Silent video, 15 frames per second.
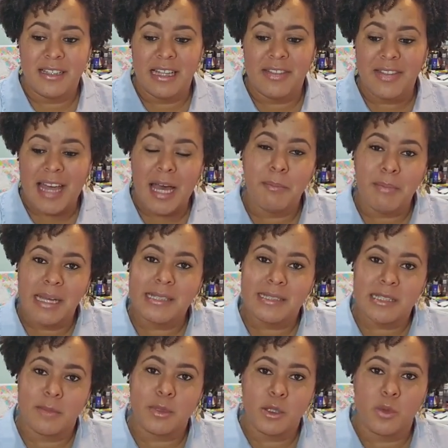And that
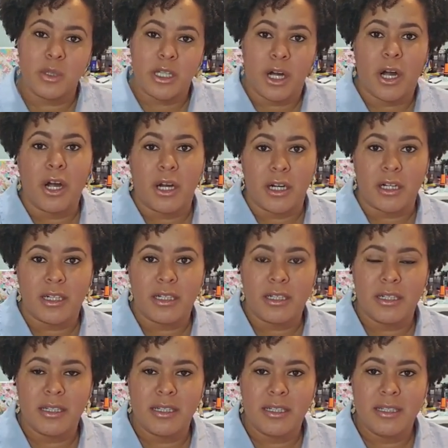makes up who we are.
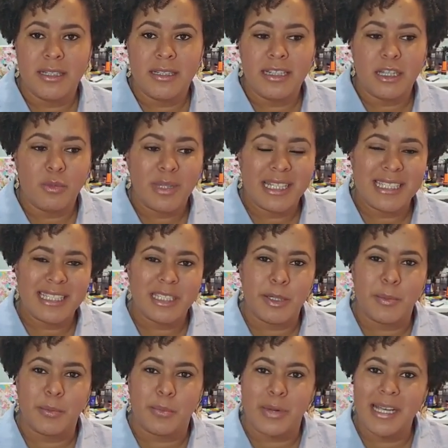And we get to
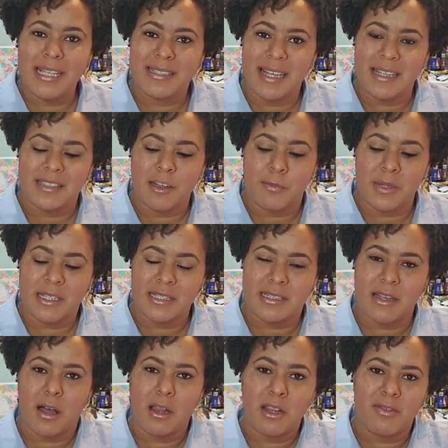embrace that stuff
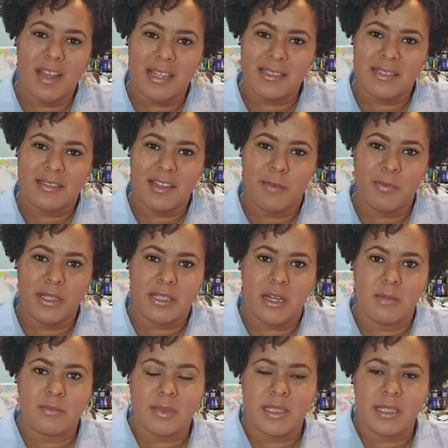because all of that stuff
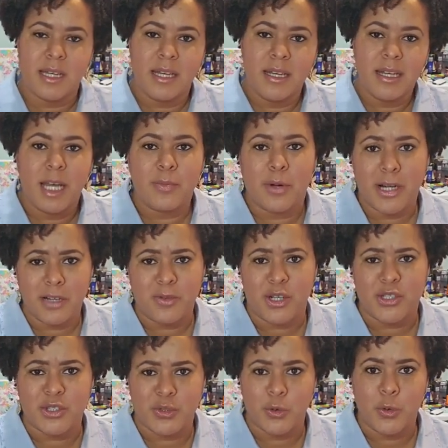becomes a part of
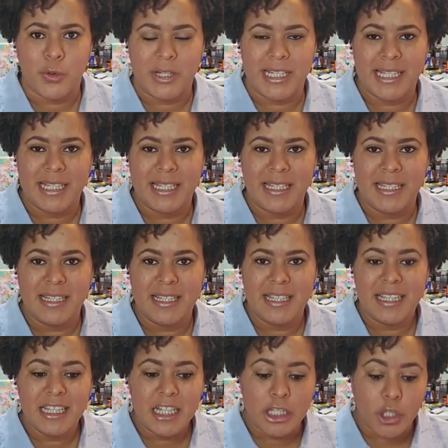our story.
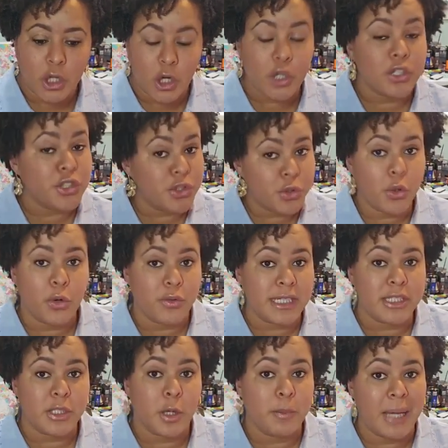And our
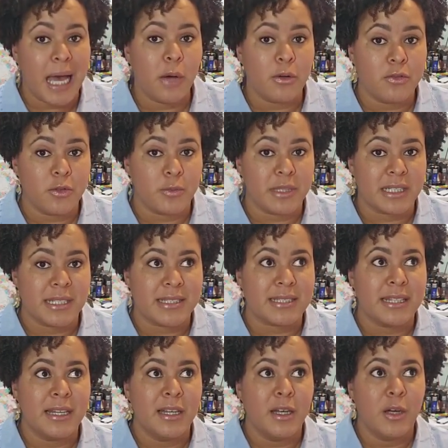stories are powerful
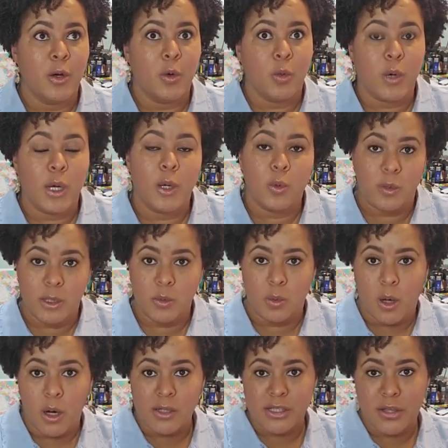because what we
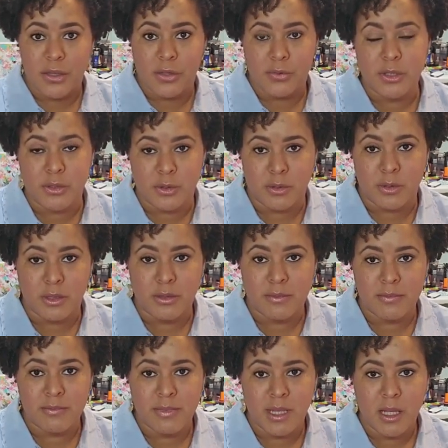walked through
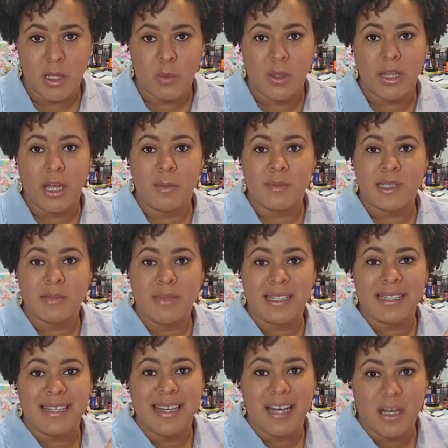will help
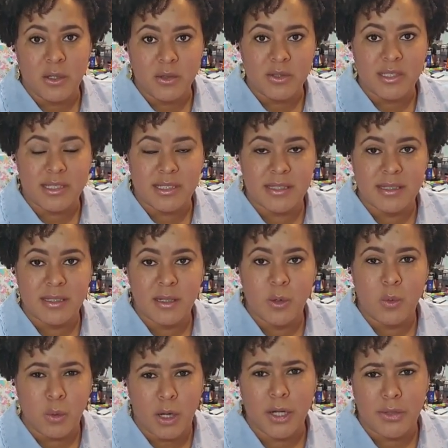somebody else
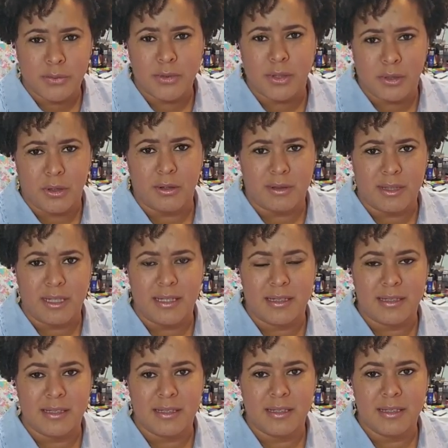walk through the hard
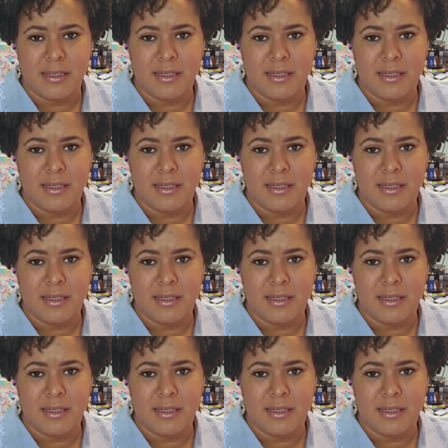thing.